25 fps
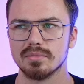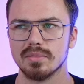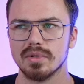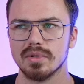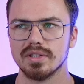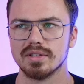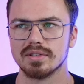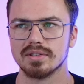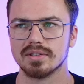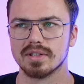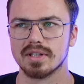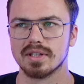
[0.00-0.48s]

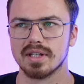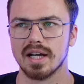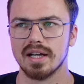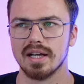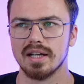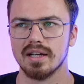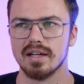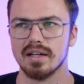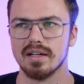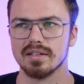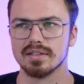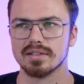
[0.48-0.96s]
it's
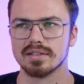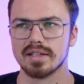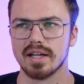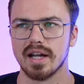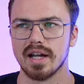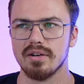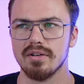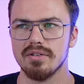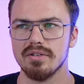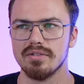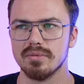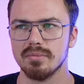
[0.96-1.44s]
kind of
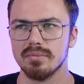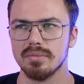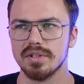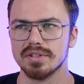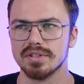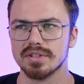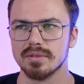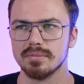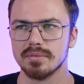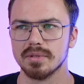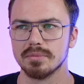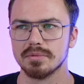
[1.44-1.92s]
scary for me
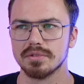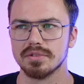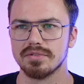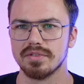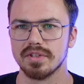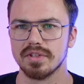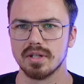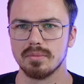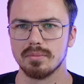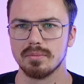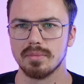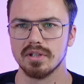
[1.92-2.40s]
sometimes to
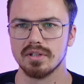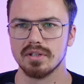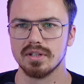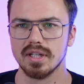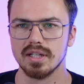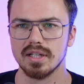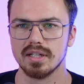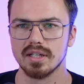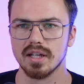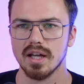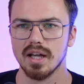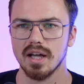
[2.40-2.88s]
think about
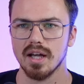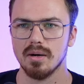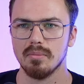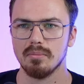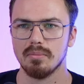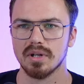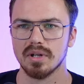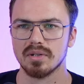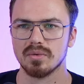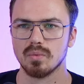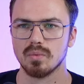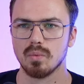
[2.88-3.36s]
that.
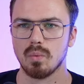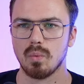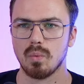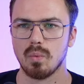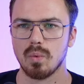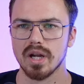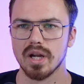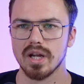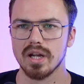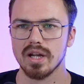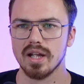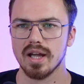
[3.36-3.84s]
But
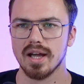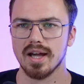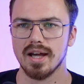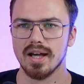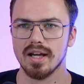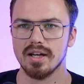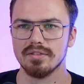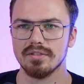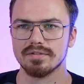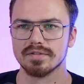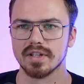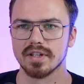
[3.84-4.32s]
we
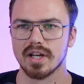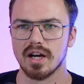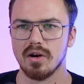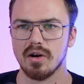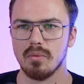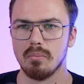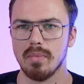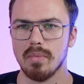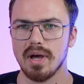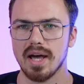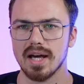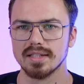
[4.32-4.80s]
have
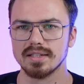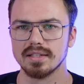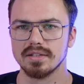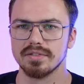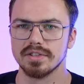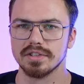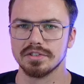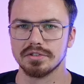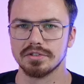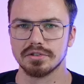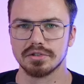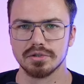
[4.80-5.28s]
now
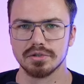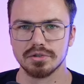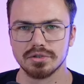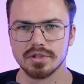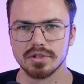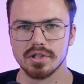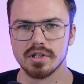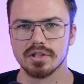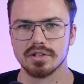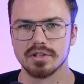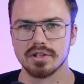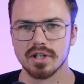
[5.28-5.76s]
massive
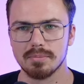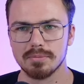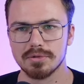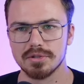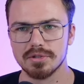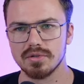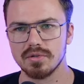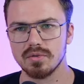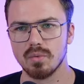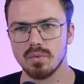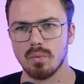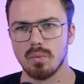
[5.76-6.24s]
institutional
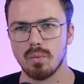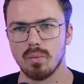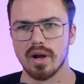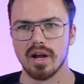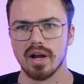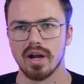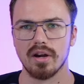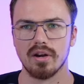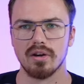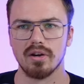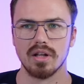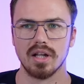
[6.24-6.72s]
adoption
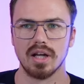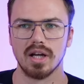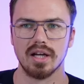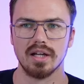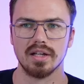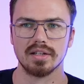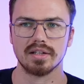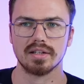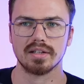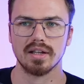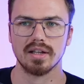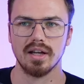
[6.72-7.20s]
where
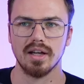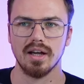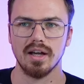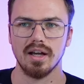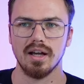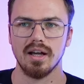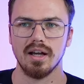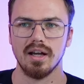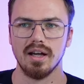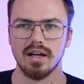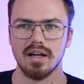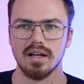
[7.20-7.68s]
like
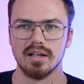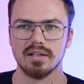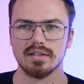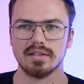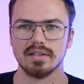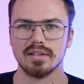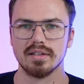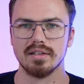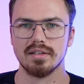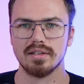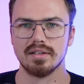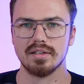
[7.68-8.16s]

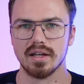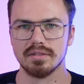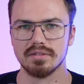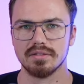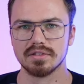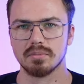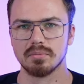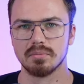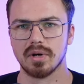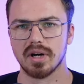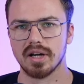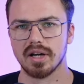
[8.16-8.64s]
the
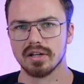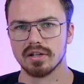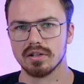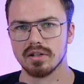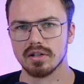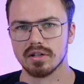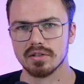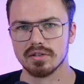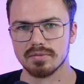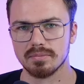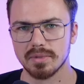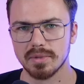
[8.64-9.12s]
ETFs are buying a
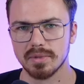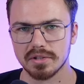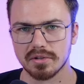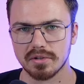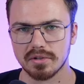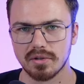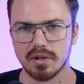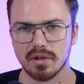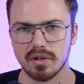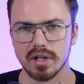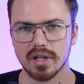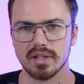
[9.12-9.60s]
lot of
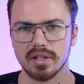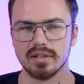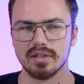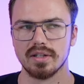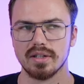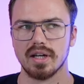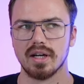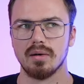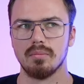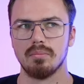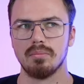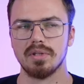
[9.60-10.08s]
Bitcoin.
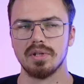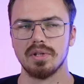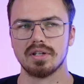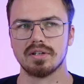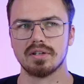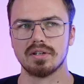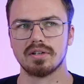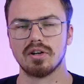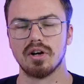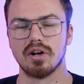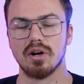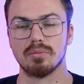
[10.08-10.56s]
There are
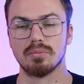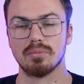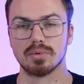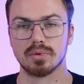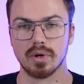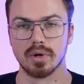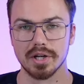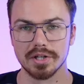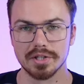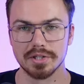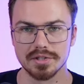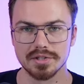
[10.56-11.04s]
big
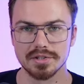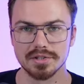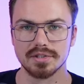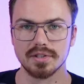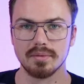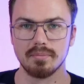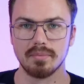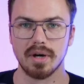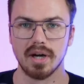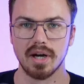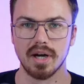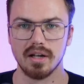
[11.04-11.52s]
corporations
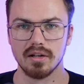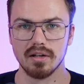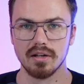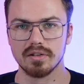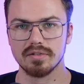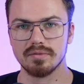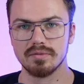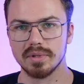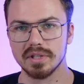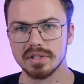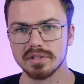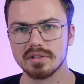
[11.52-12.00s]
that buy a lot
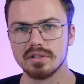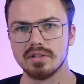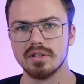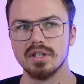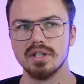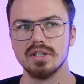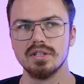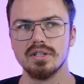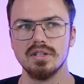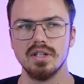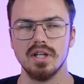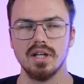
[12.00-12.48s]
of
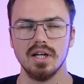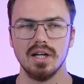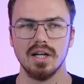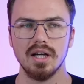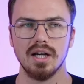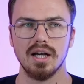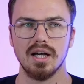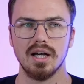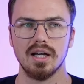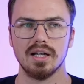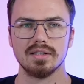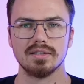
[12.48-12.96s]
Bitcoin,
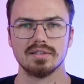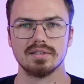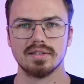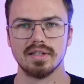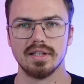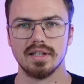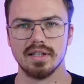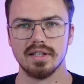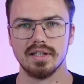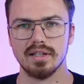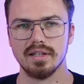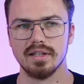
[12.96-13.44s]
and
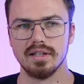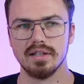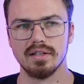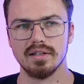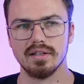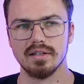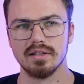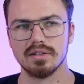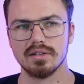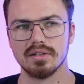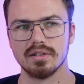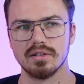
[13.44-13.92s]

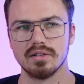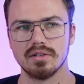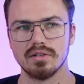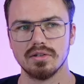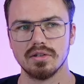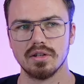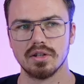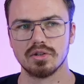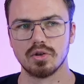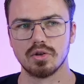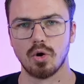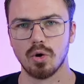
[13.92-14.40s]
they
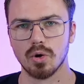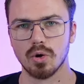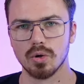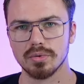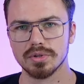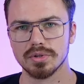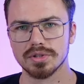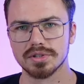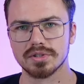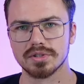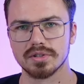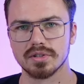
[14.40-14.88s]
not
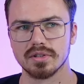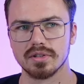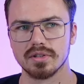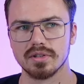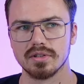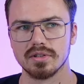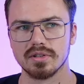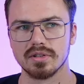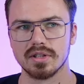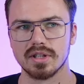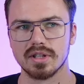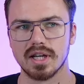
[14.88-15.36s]
always
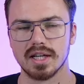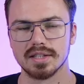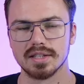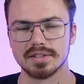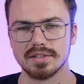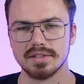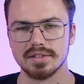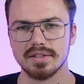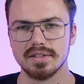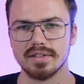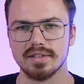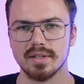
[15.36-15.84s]

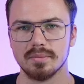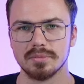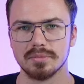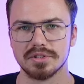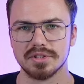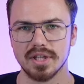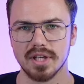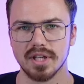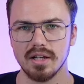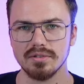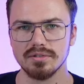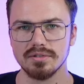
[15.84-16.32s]
custody
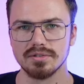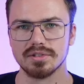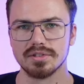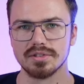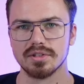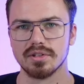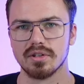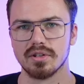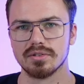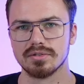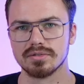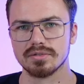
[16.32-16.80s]
themselves.
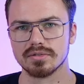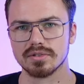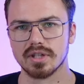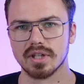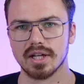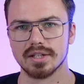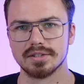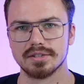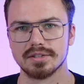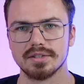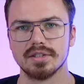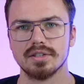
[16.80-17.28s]
They often
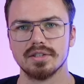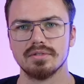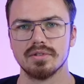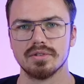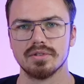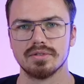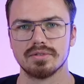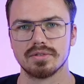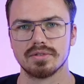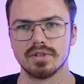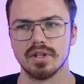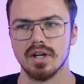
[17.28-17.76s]
custody it
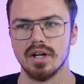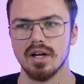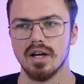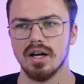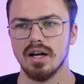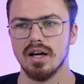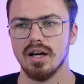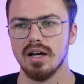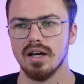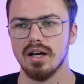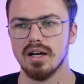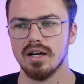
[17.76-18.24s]
with
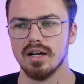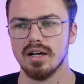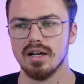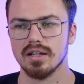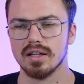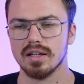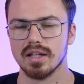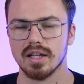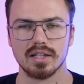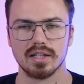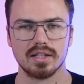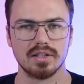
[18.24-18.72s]

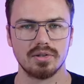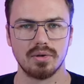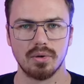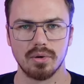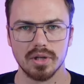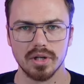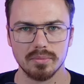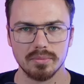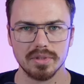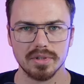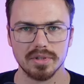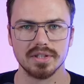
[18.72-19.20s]
like
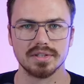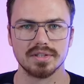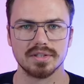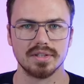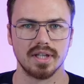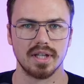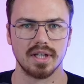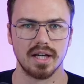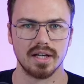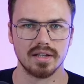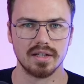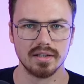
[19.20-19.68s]
Coinbase
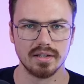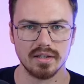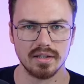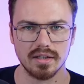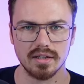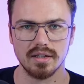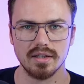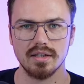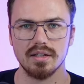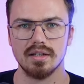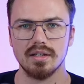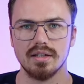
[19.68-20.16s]
and
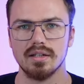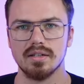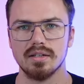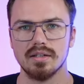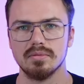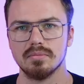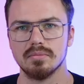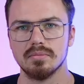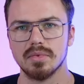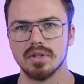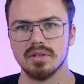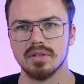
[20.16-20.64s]

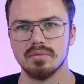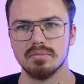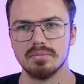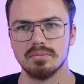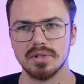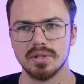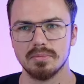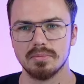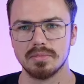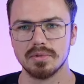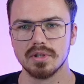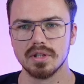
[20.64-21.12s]
other
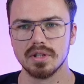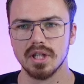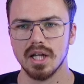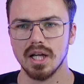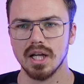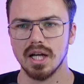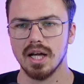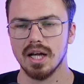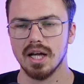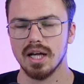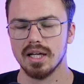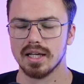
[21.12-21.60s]
people
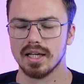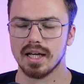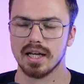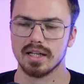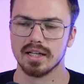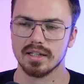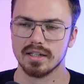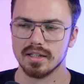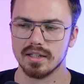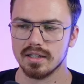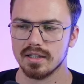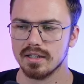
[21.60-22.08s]
and
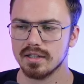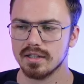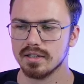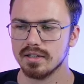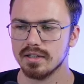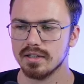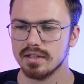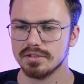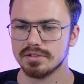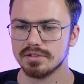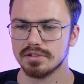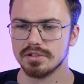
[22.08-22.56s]

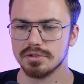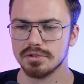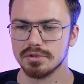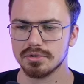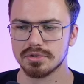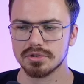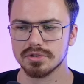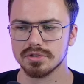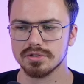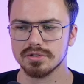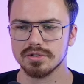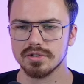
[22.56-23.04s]
other
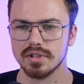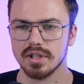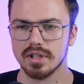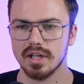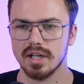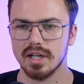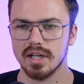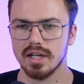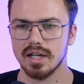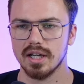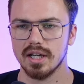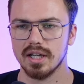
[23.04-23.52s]
institution.
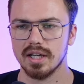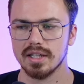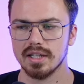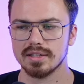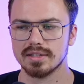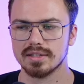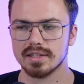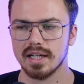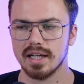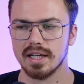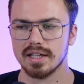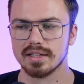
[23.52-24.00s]

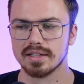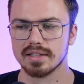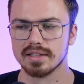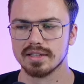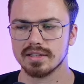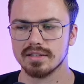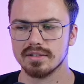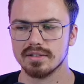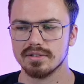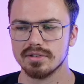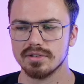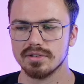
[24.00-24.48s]
It's like,
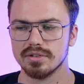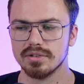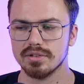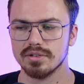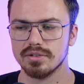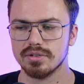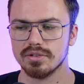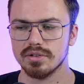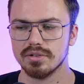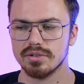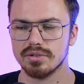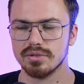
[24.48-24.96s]

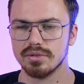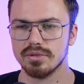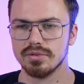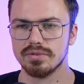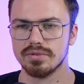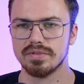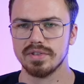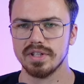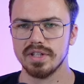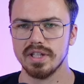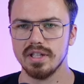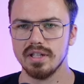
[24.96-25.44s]
do you
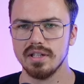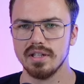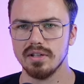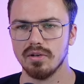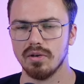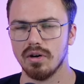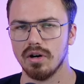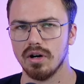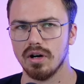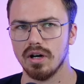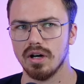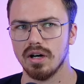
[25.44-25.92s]
feel
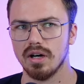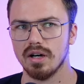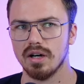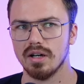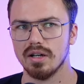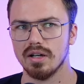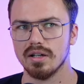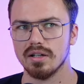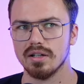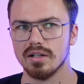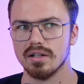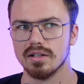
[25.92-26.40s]

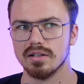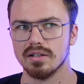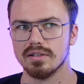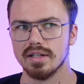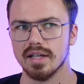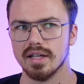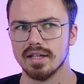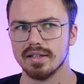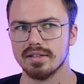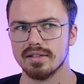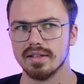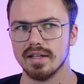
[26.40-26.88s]
or
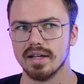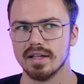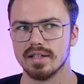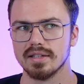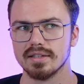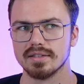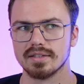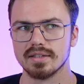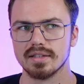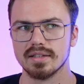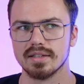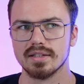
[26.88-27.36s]
that
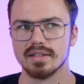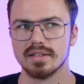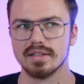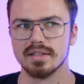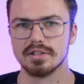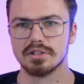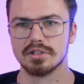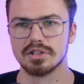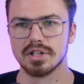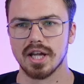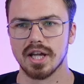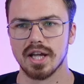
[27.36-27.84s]
there is
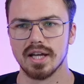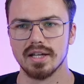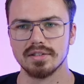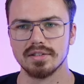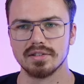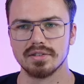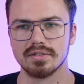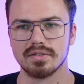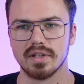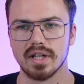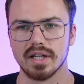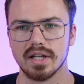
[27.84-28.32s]
a
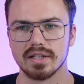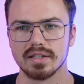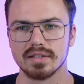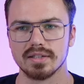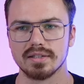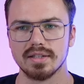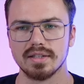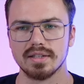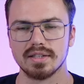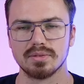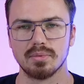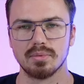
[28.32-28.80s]
chance of like a
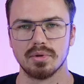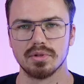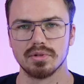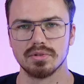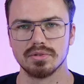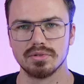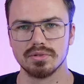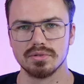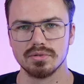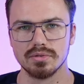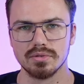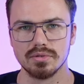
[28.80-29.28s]

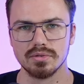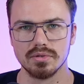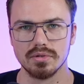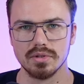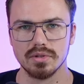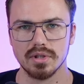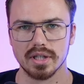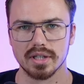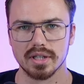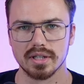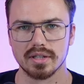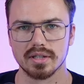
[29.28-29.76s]

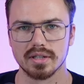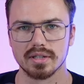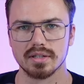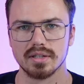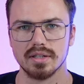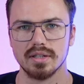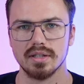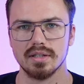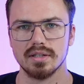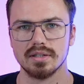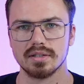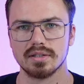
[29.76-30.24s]
6102,
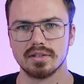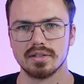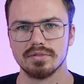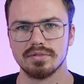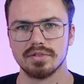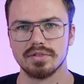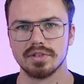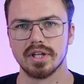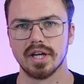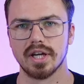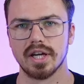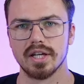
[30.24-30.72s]

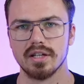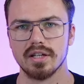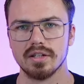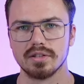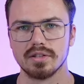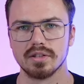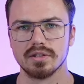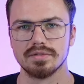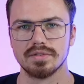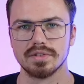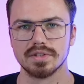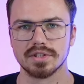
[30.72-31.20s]
like
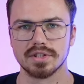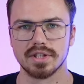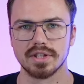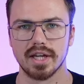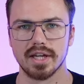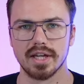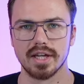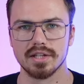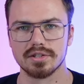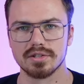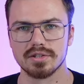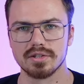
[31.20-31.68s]

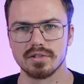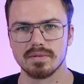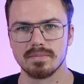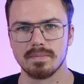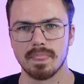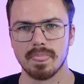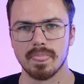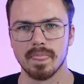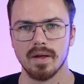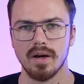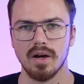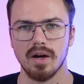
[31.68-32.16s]

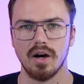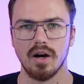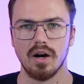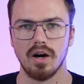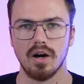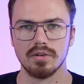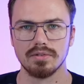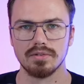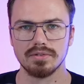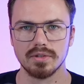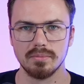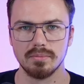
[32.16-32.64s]
confiscation
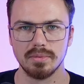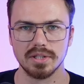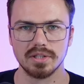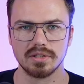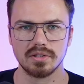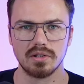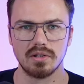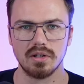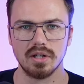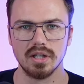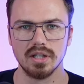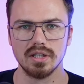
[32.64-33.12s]
of the
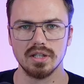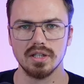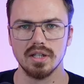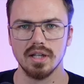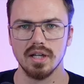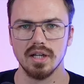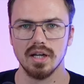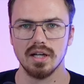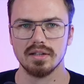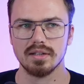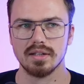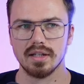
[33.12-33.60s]
Bitcoin
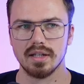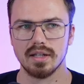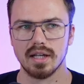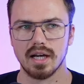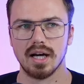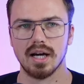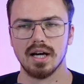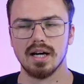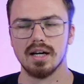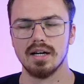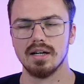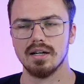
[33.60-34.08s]
that
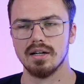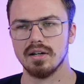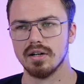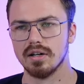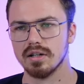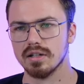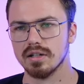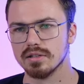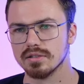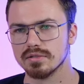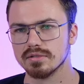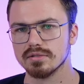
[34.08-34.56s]
are
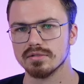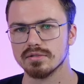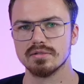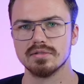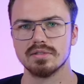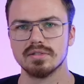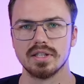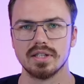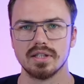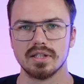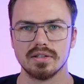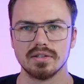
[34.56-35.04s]

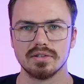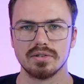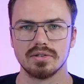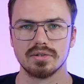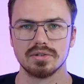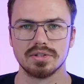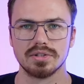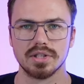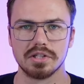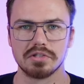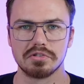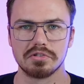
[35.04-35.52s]
on
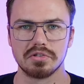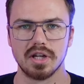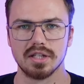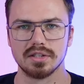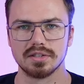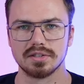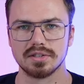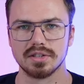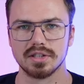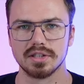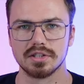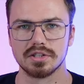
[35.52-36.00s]
those
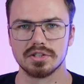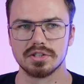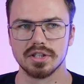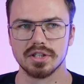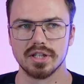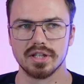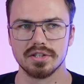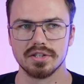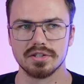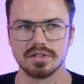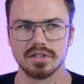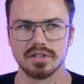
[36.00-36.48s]
centralized
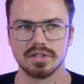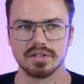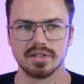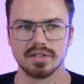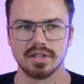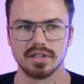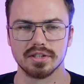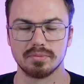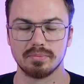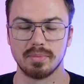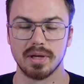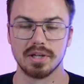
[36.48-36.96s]

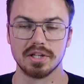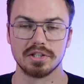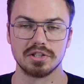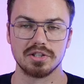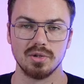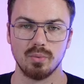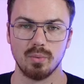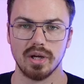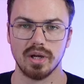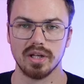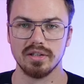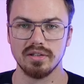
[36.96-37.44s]
exchanges,
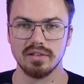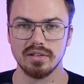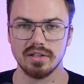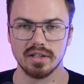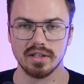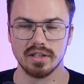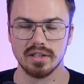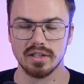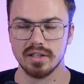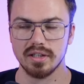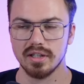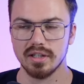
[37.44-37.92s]
especially when
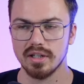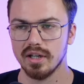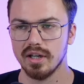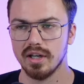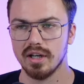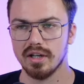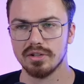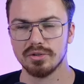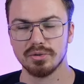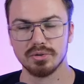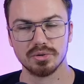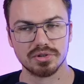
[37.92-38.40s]
the
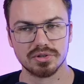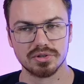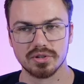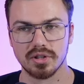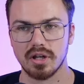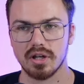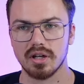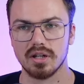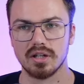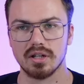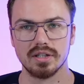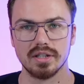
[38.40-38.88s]
US
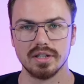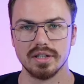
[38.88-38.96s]
dollar